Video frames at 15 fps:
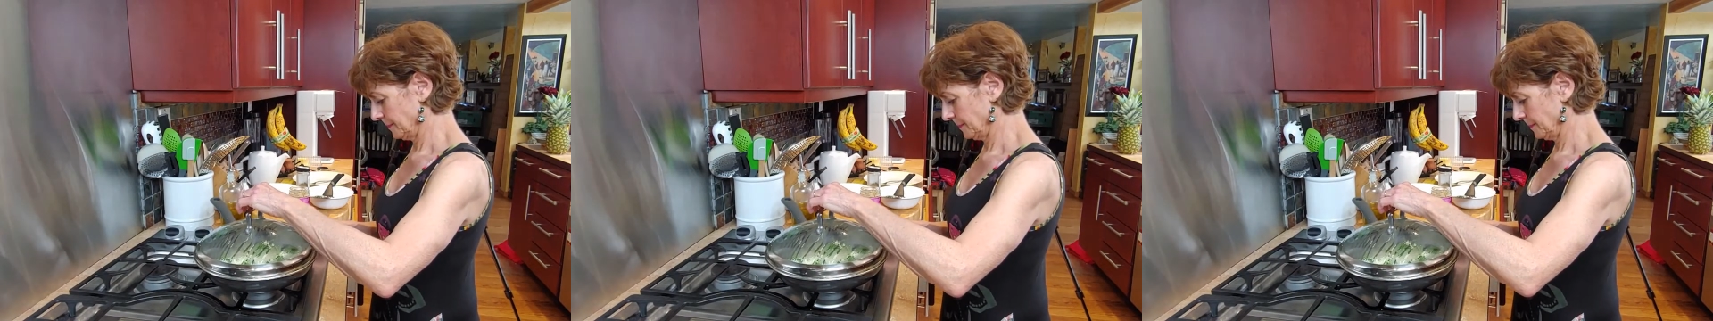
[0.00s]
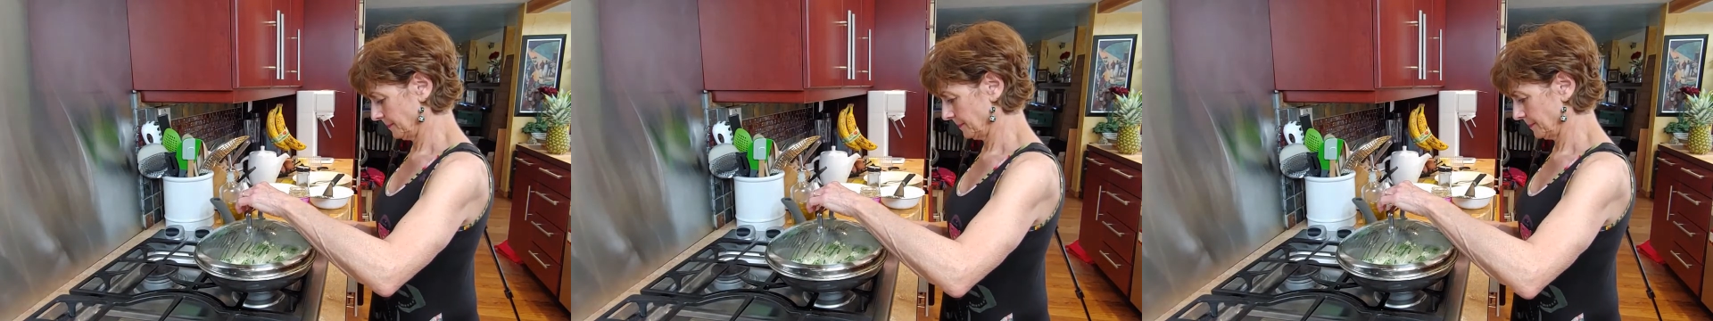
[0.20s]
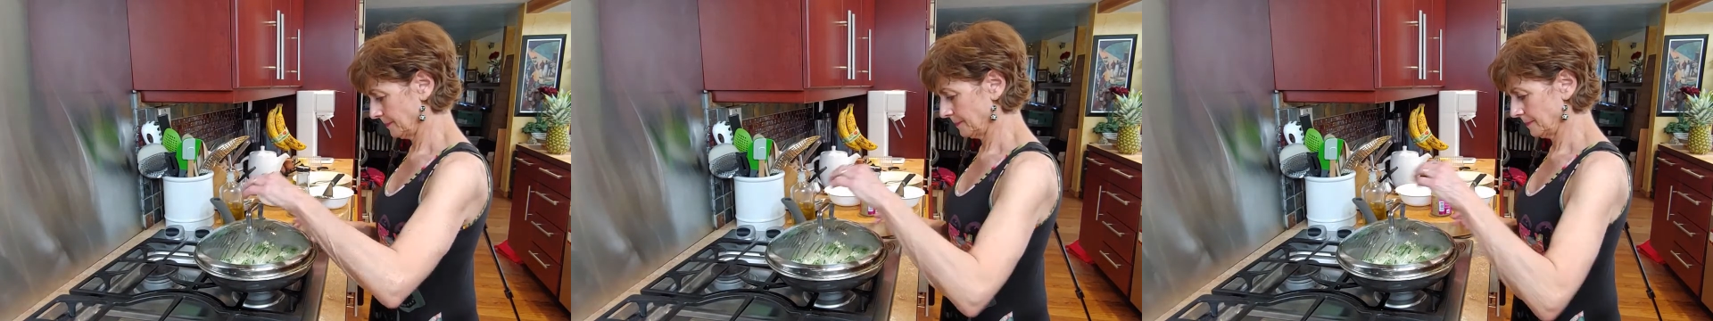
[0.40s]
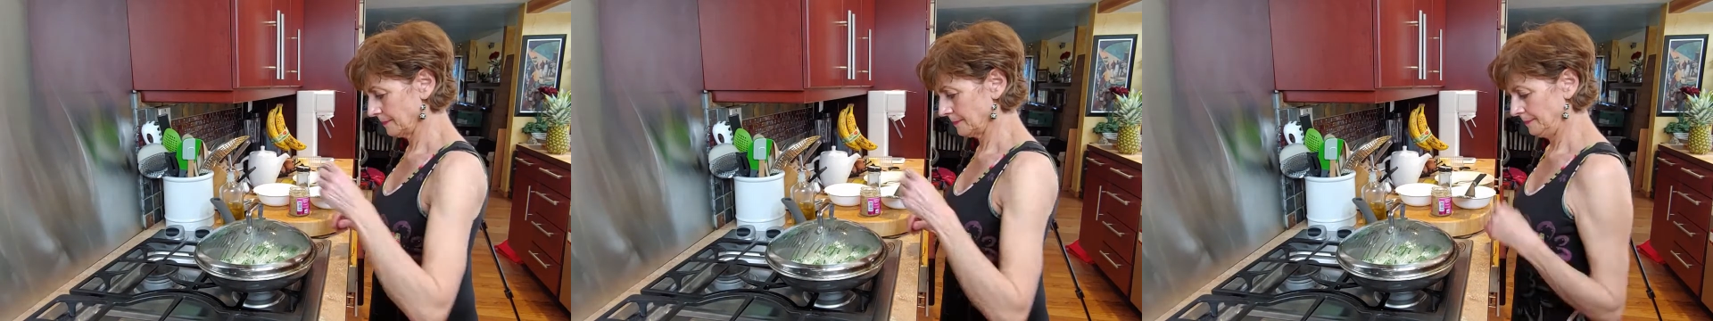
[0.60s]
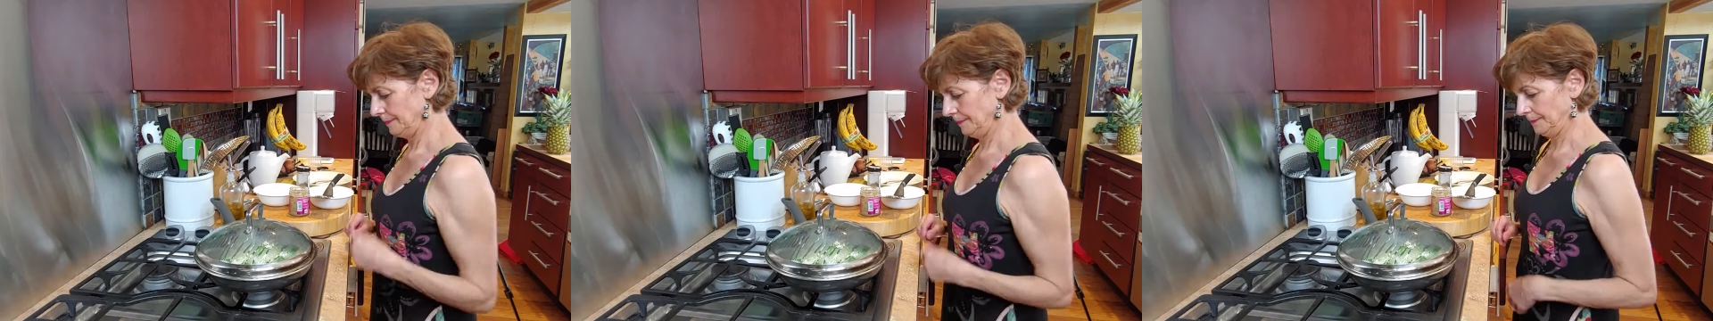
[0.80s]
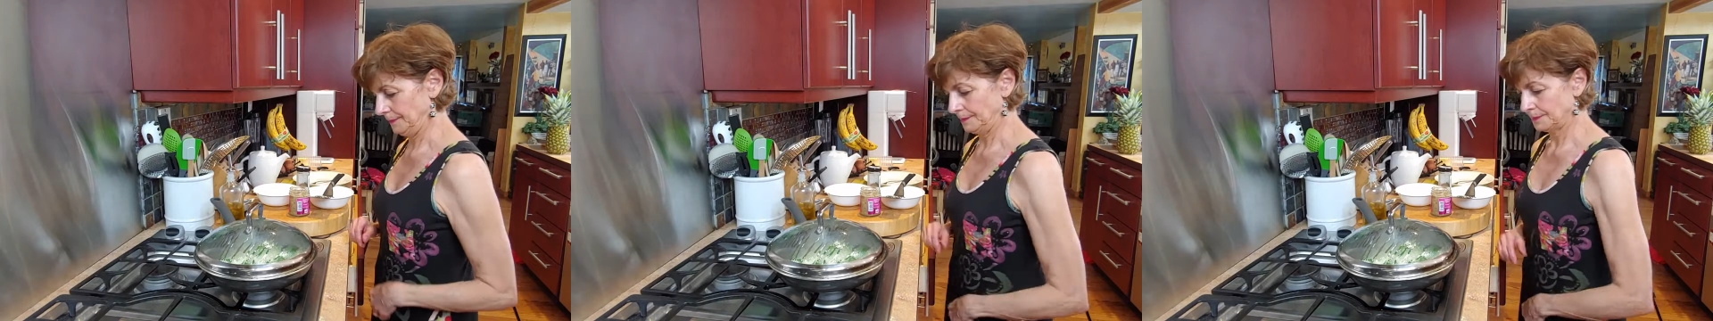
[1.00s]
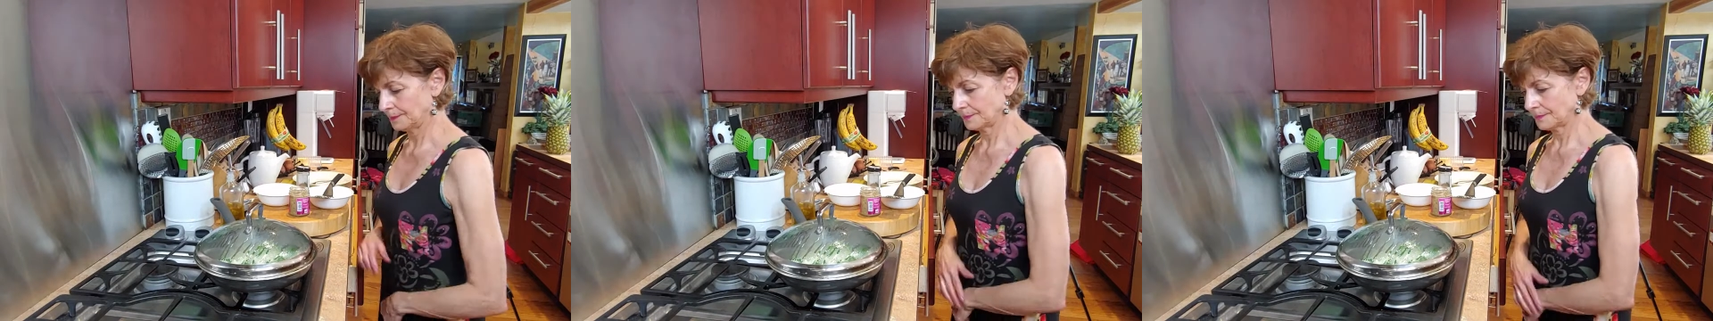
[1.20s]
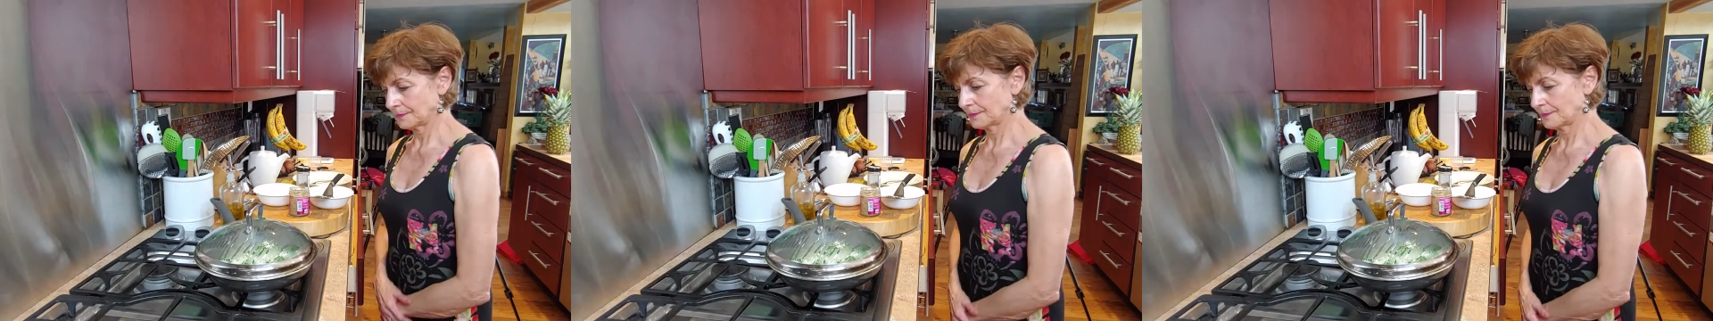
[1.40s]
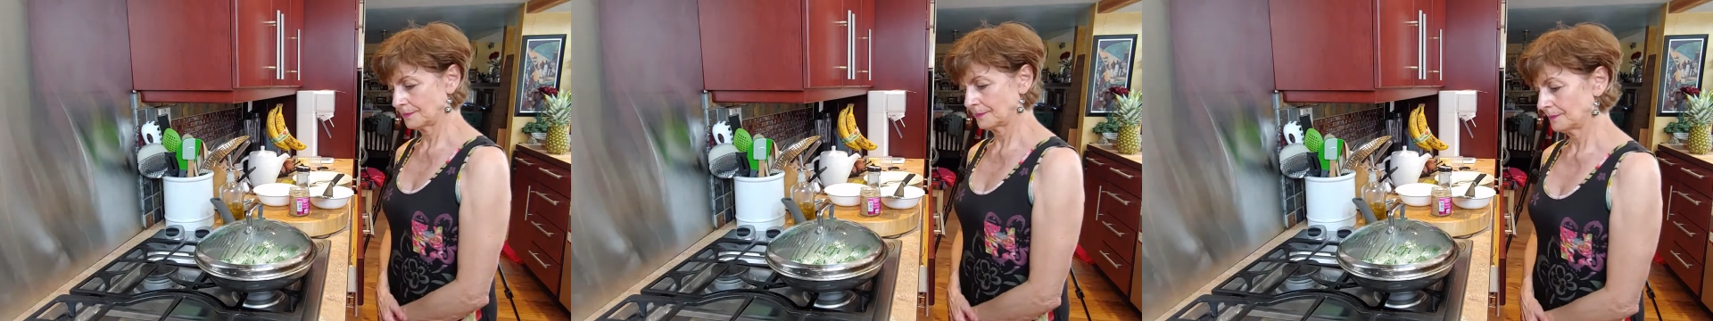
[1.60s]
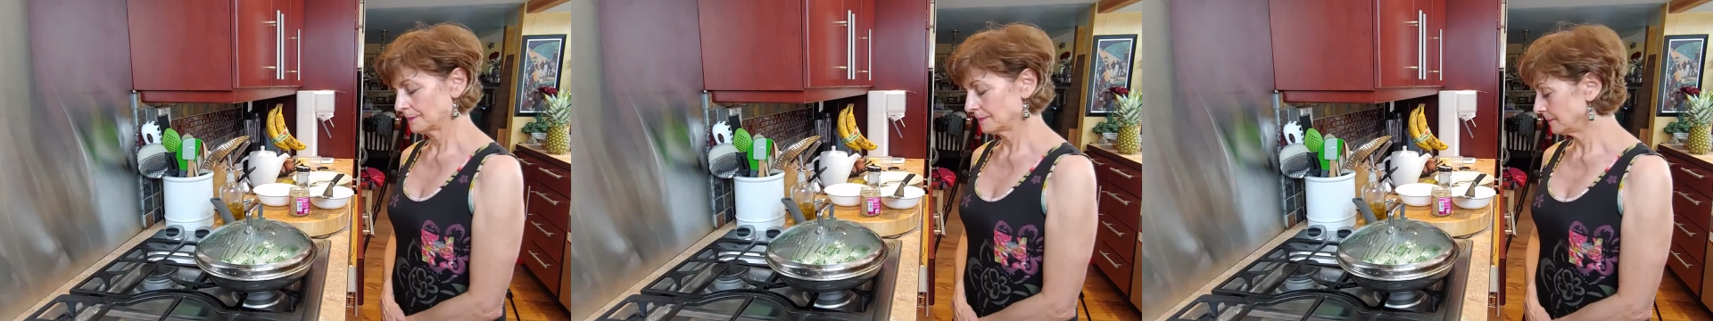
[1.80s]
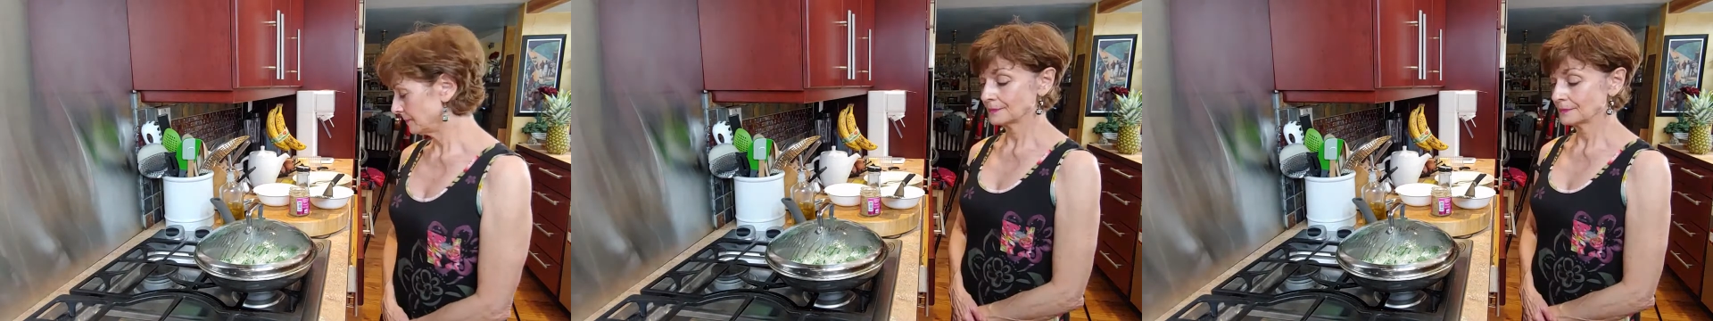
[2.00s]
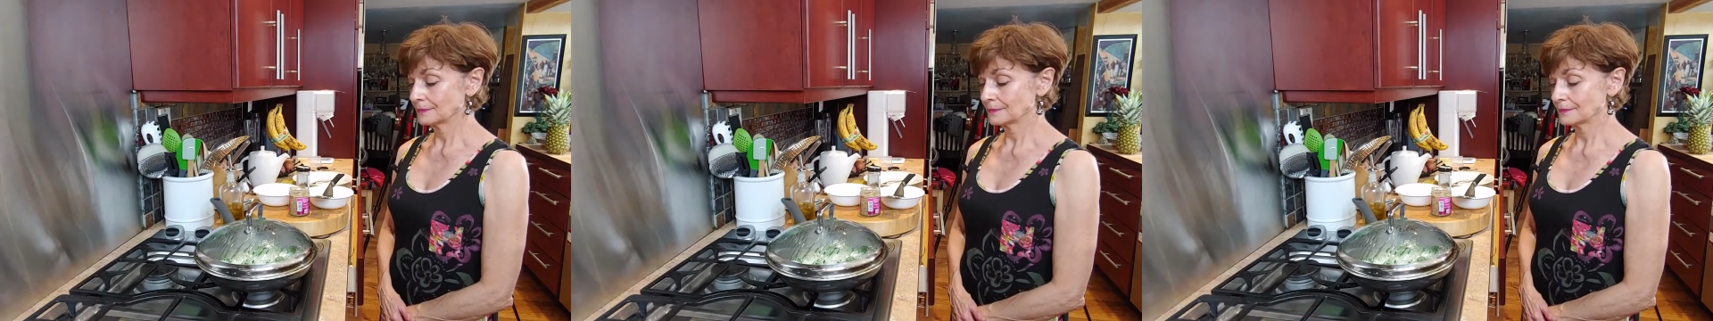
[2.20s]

(silence)